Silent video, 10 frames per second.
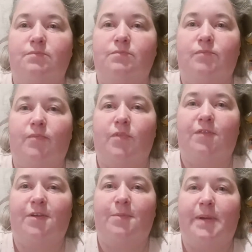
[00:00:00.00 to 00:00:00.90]
I found
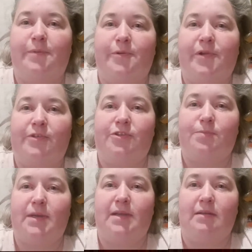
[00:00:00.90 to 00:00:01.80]
people without
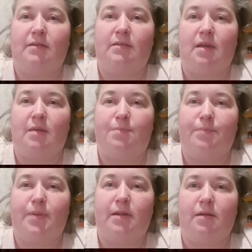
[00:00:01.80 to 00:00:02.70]
spleens get a big
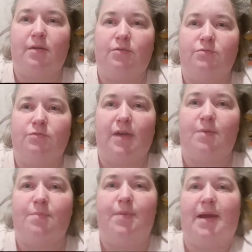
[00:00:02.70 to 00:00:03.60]
round
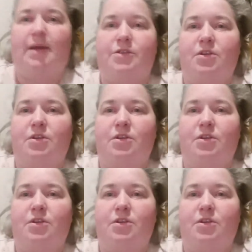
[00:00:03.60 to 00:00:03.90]
patch.